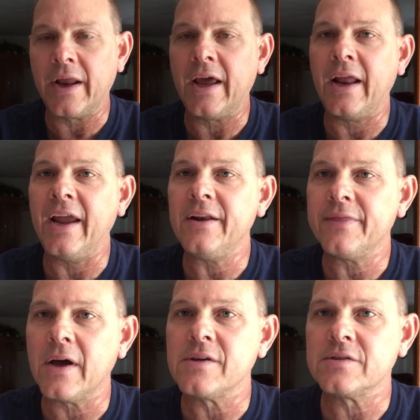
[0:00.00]
It had
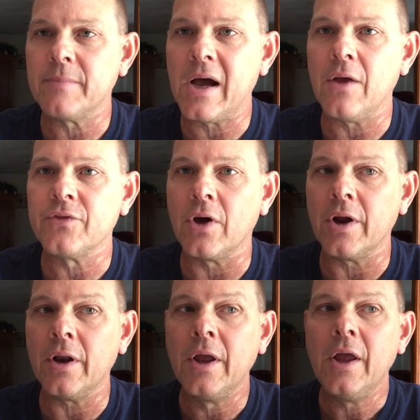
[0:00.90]
80,000 miles
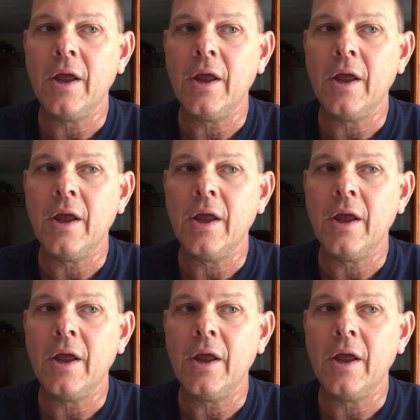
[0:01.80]
on it.